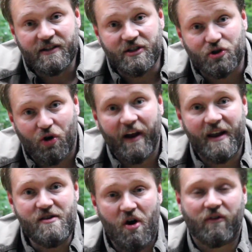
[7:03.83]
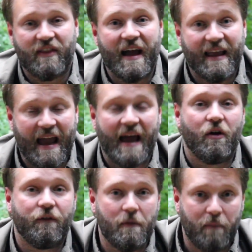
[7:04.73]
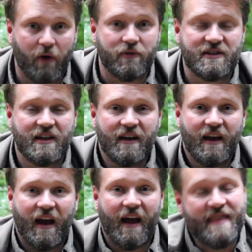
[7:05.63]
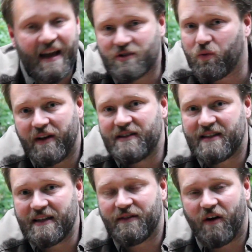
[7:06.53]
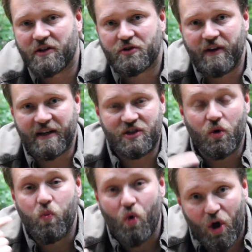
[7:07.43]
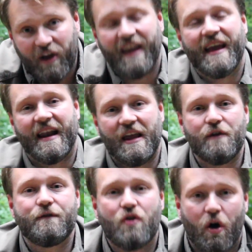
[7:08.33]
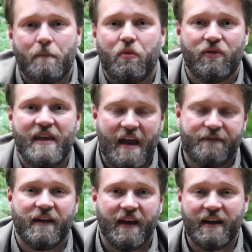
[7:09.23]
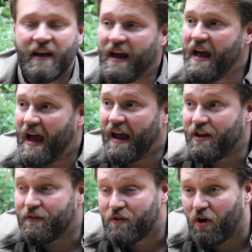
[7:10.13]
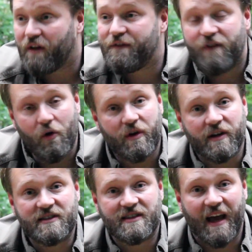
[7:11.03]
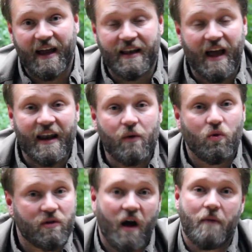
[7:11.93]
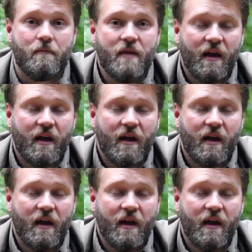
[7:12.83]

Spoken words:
to try and knock that can off the post. And that's what instinctive archery is. You're working at it. You've got to put the effort in and you've got to focus and it will come.